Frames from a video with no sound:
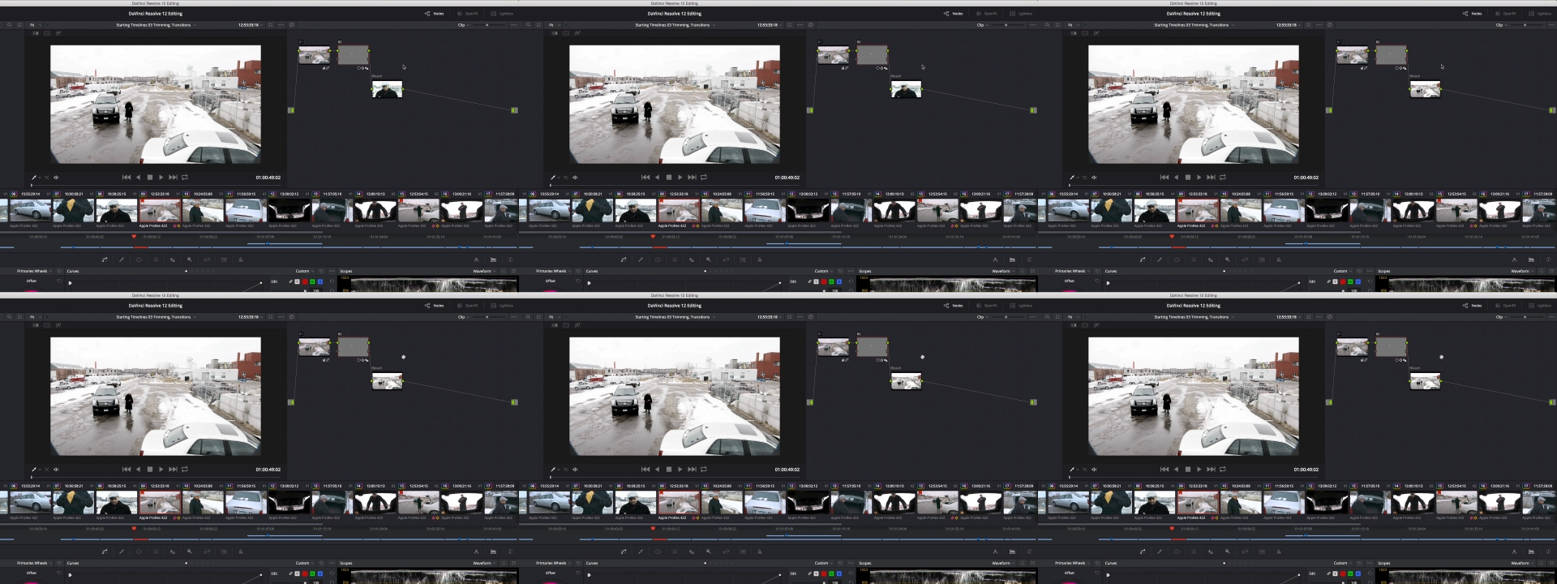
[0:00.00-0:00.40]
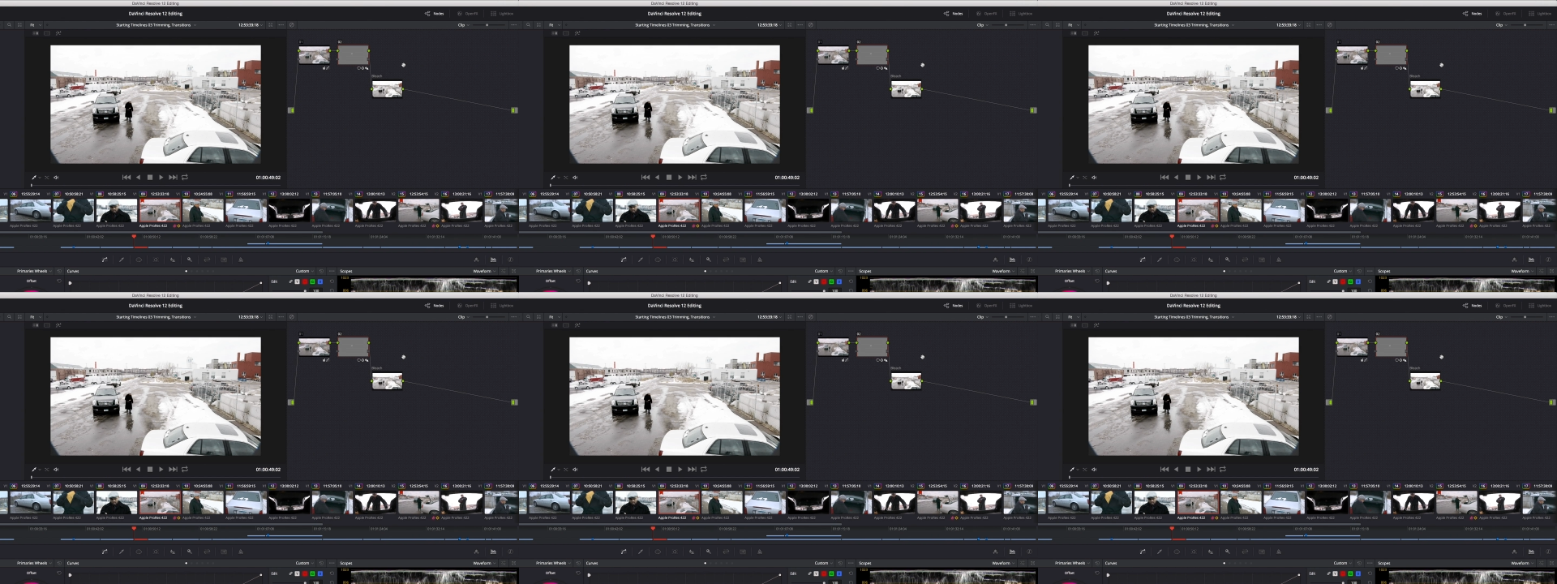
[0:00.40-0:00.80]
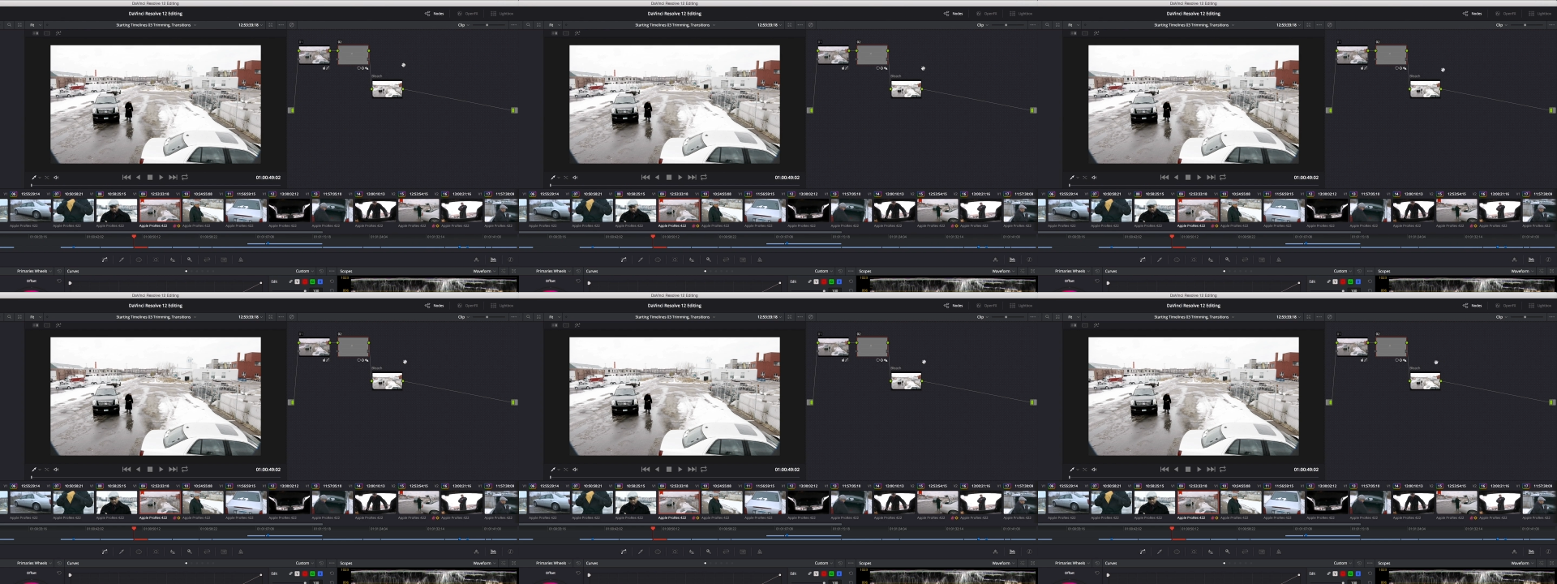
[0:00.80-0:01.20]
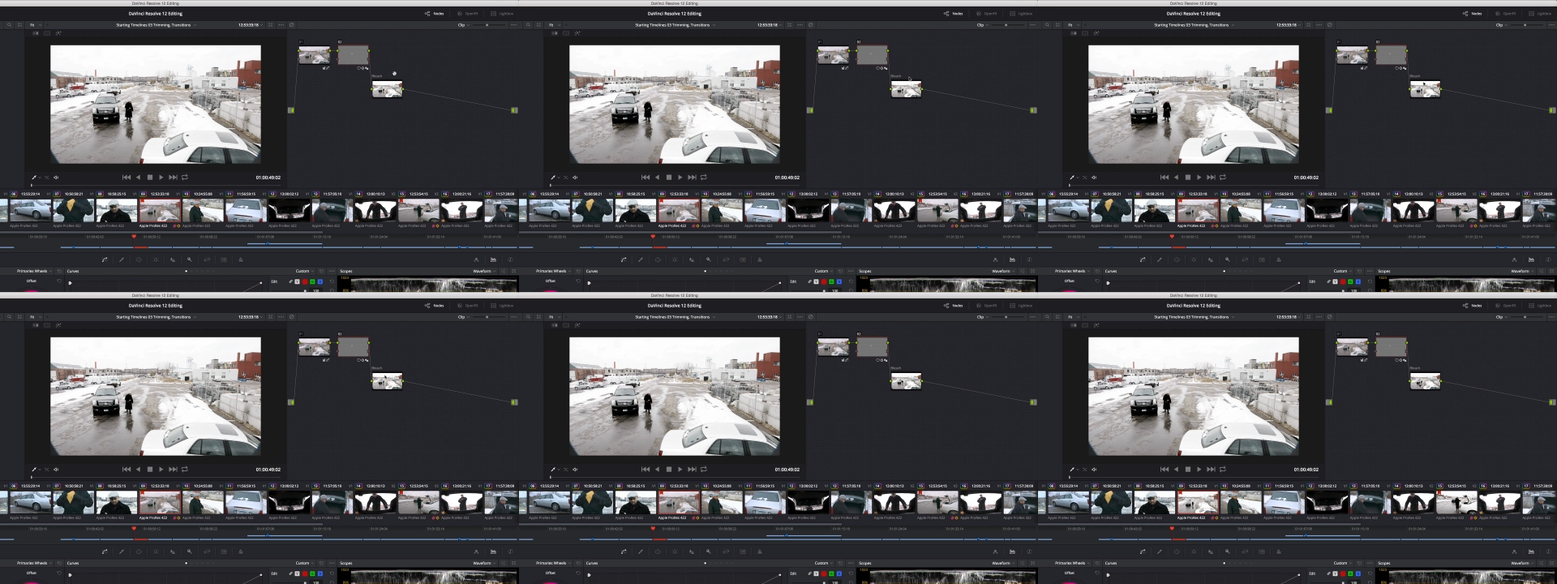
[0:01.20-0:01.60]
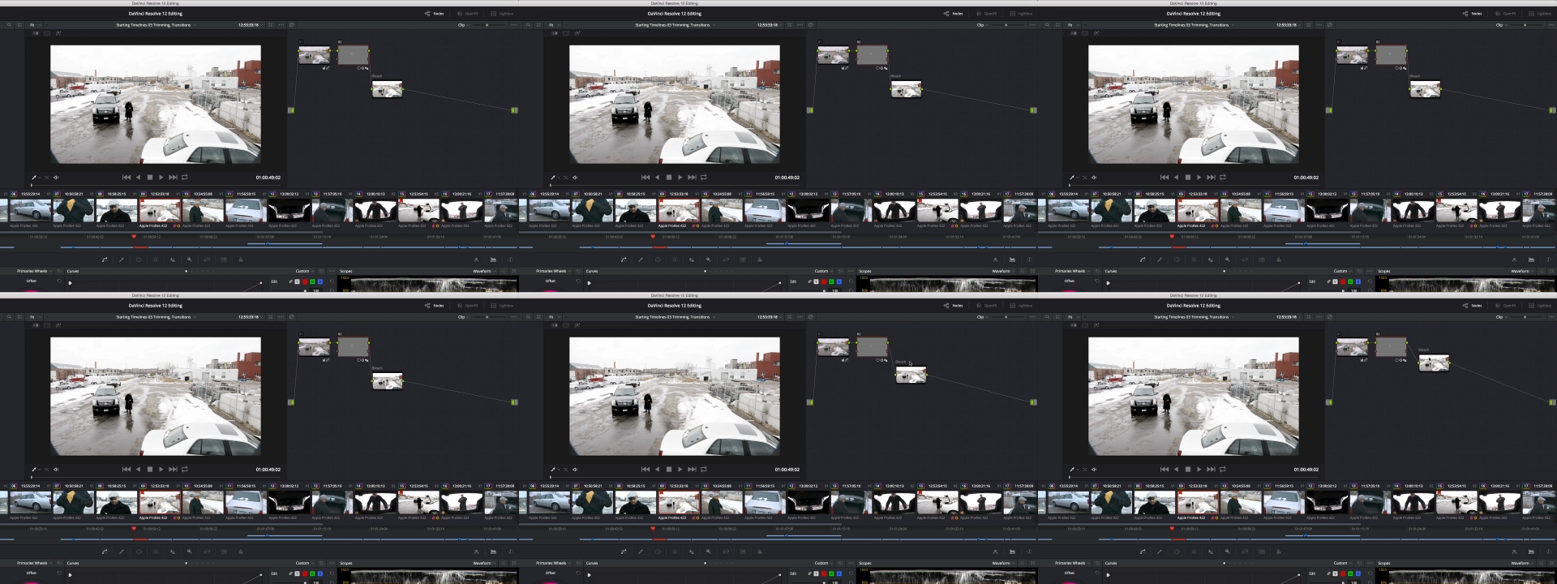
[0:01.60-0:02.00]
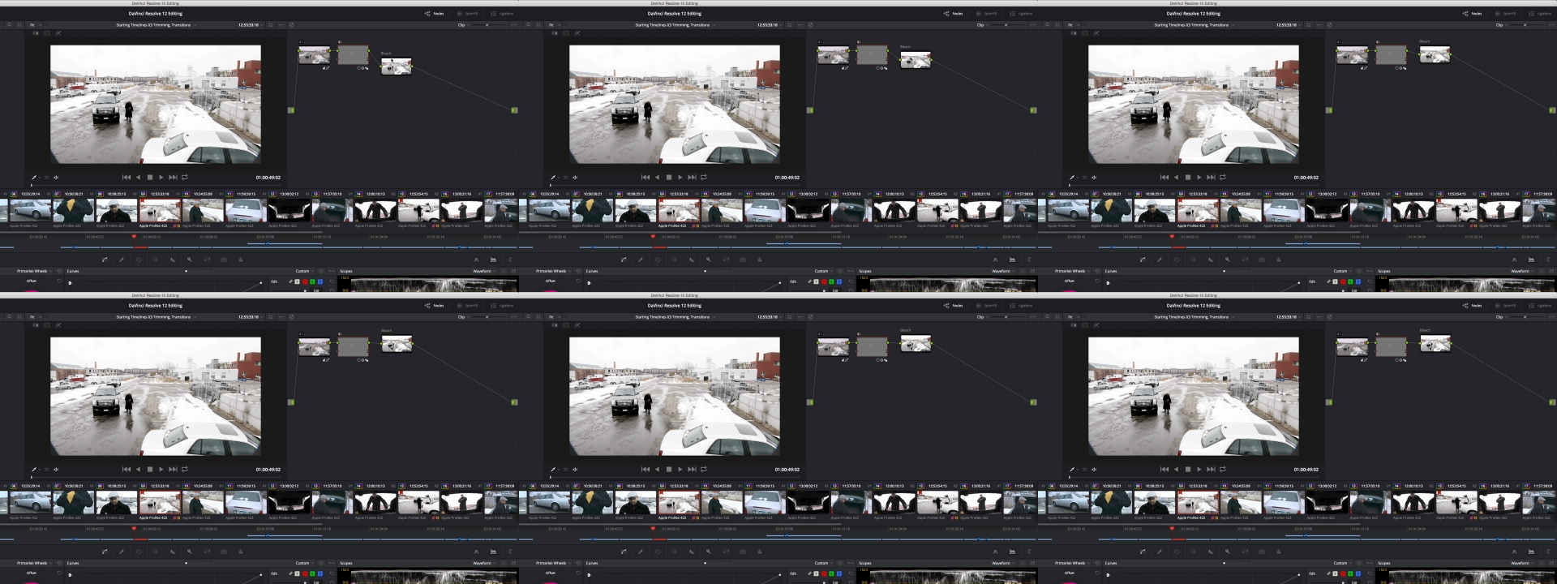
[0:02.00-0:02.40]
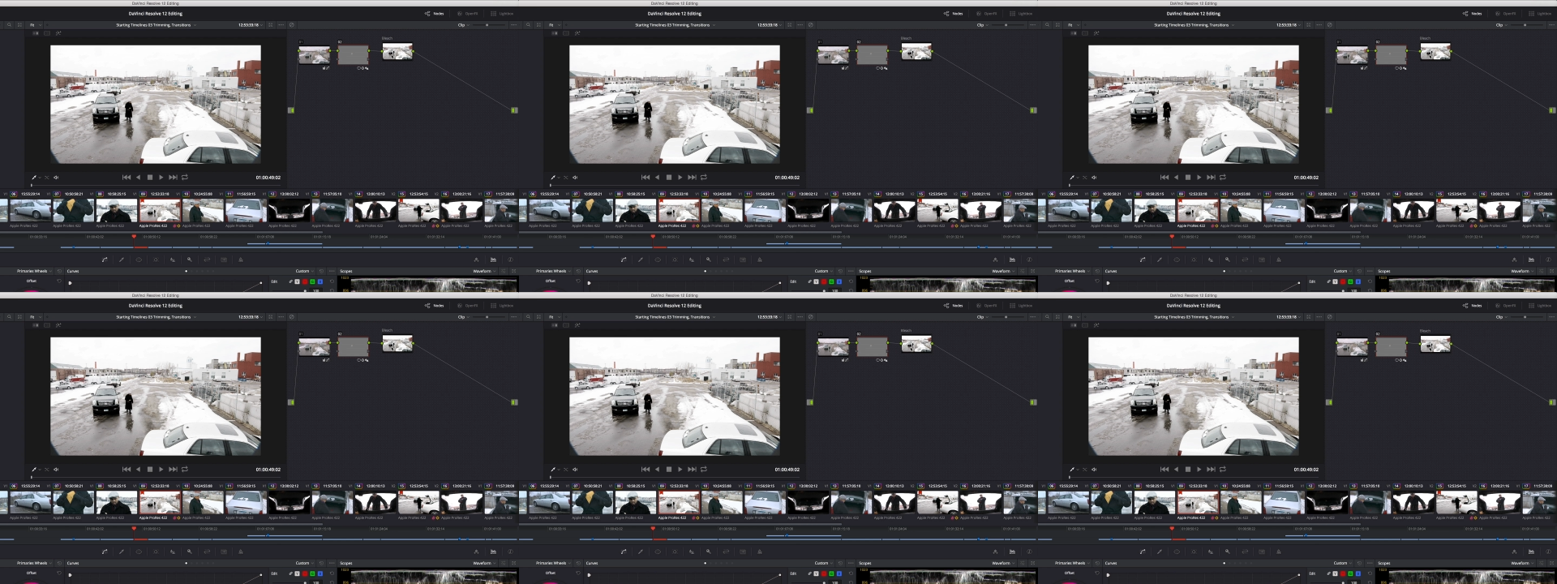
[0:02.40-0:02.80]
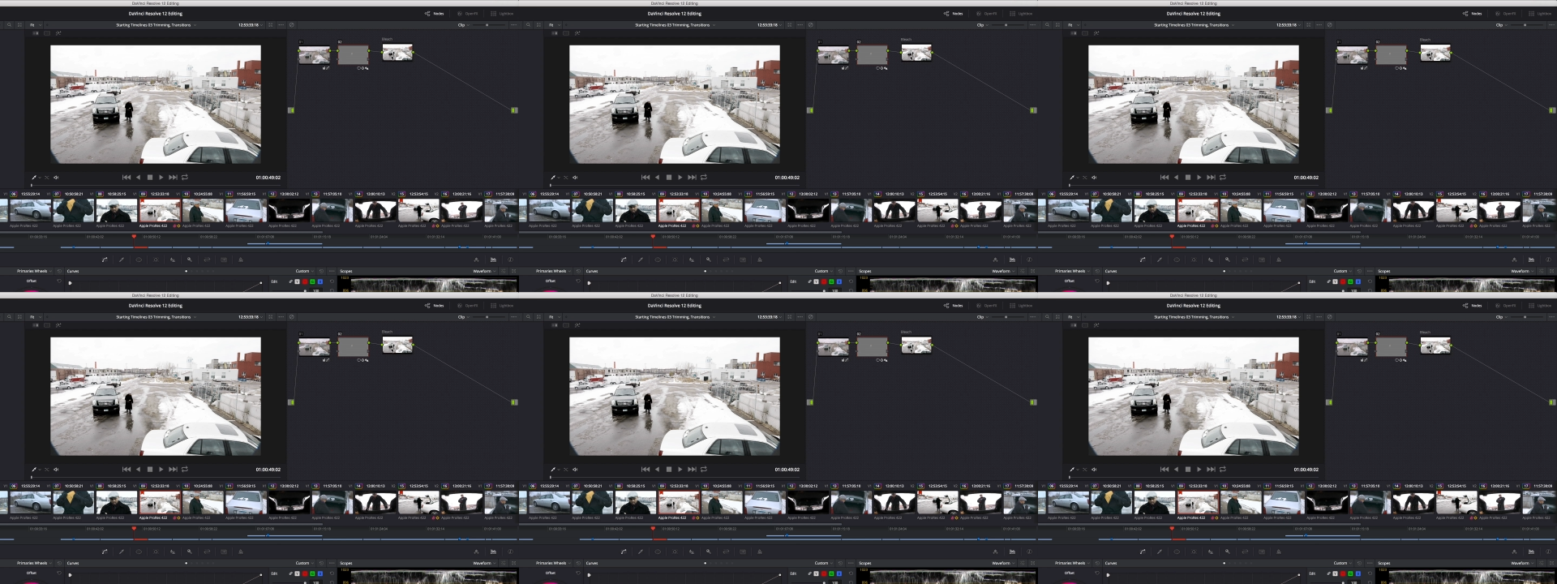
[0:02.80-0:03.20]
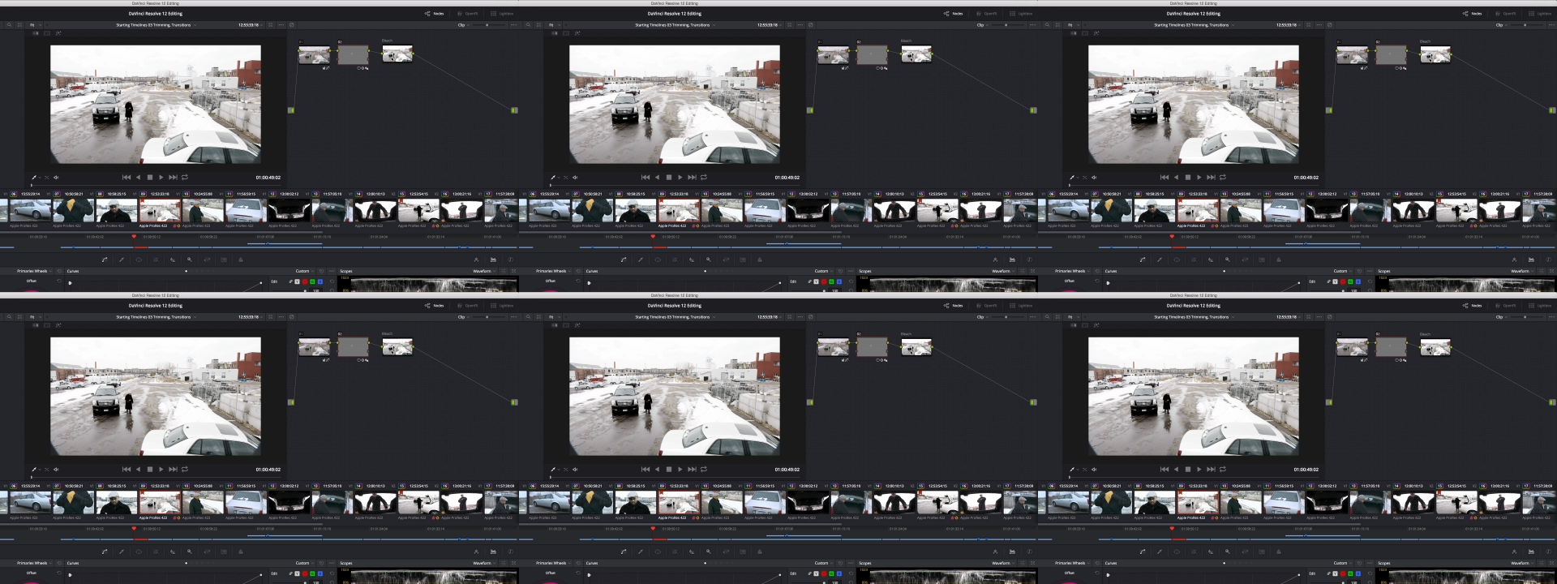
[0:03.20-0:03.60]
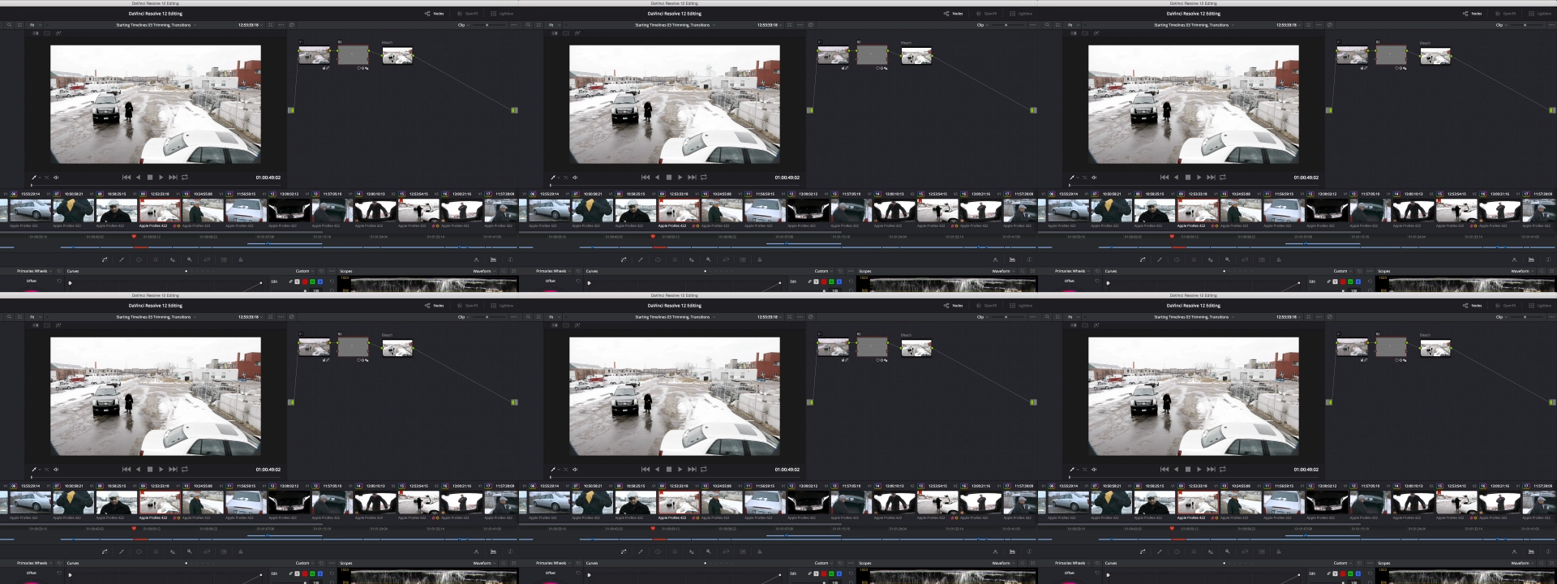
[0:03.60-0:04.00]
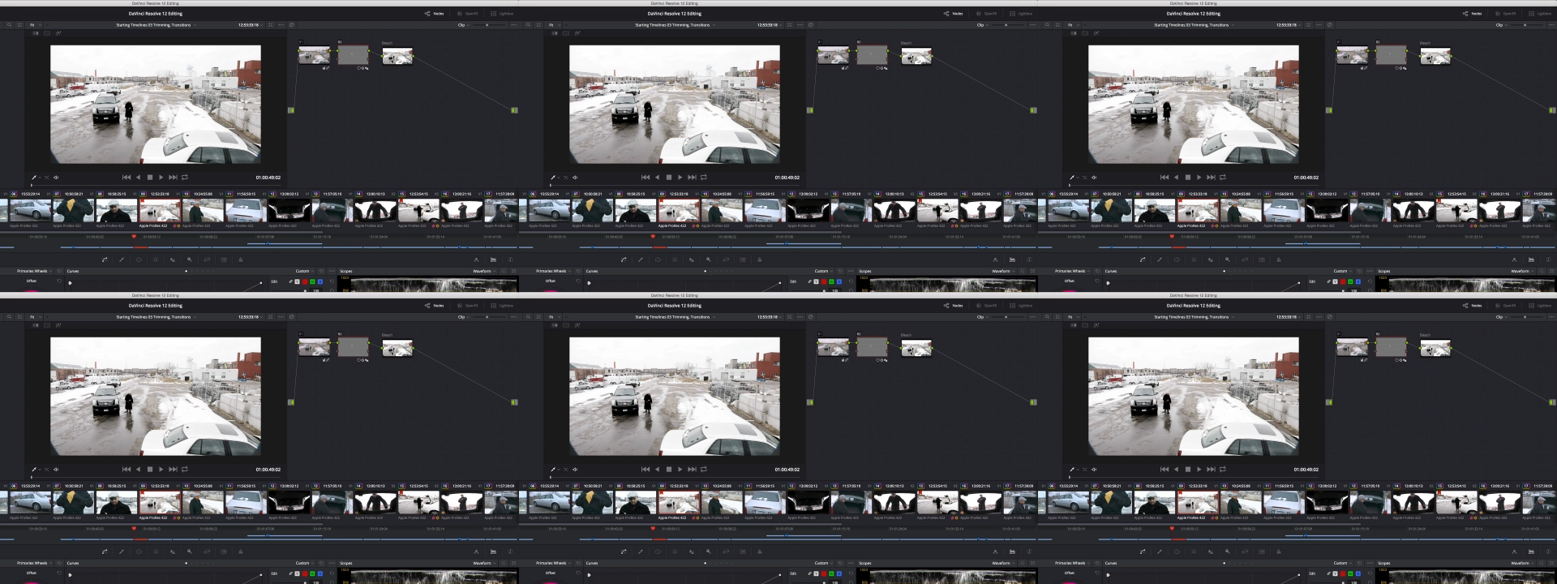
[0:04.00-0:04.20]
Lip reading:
No face is visible, so there are no lips to read.